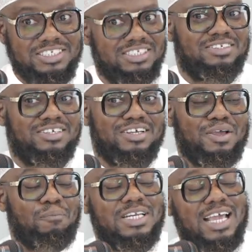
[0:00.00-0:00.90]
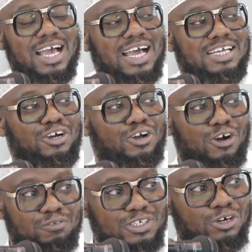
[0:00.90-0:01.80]
Adi. But they had a
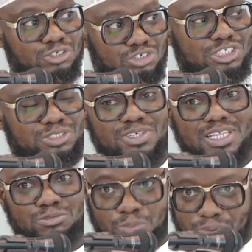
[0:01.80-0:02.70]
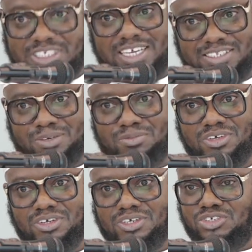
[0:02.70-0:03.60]
covenant or treaty with them to protect them.
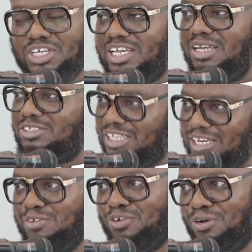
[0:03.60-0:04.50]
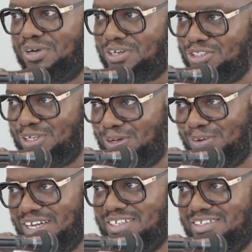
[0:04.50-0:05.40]
So he came and said, Leave Umar
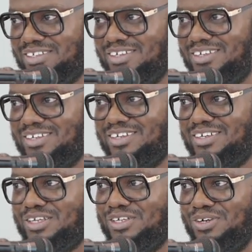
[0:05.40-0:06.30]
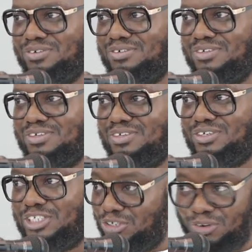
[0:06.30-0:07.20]
radiallahu anhu. You know,
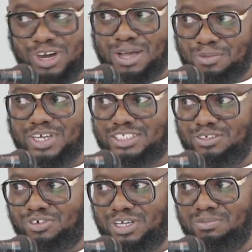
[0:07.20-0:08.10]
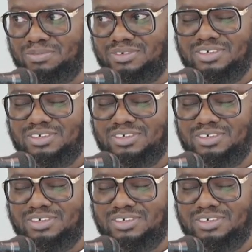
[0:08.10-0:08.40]
because his whole army waiting for him.